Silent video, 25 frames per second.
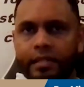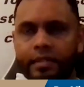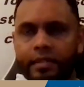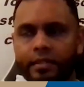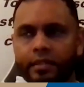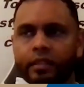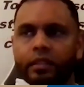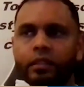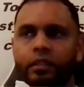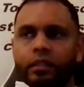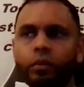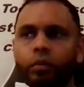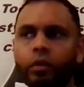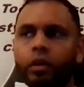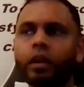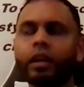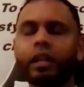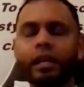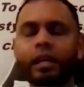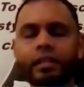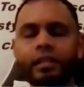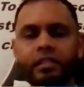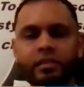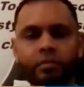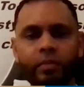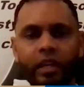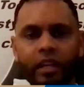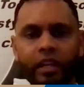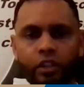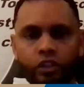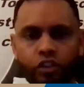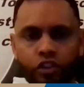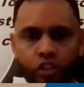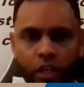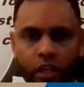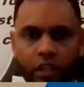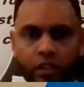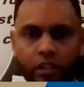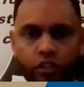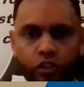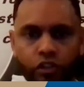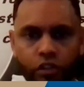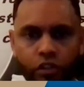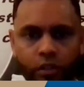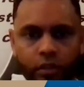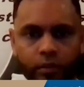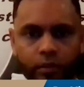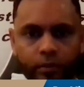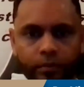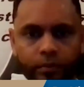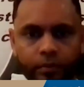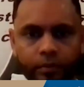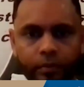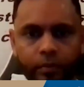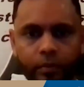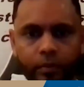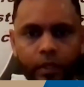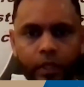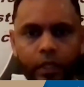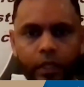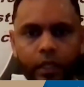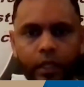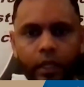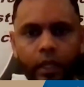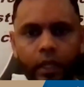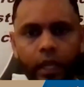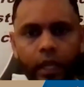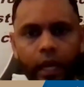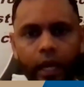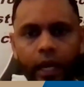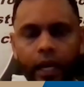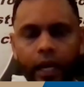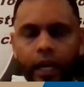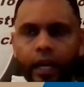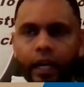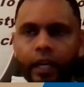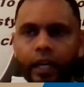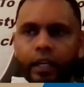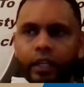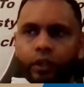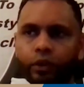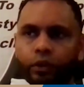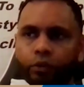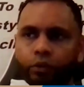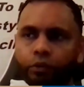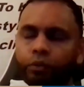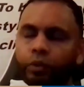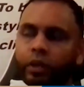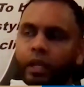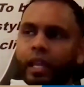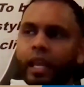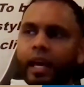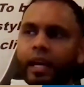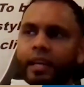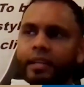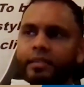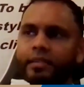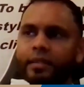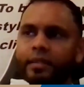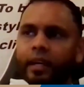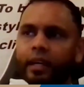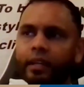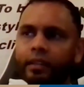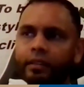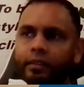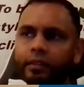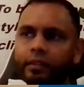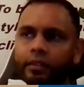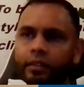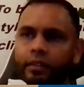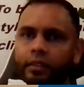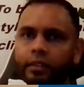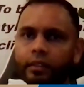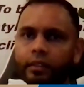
I see the world has made a change, I realized that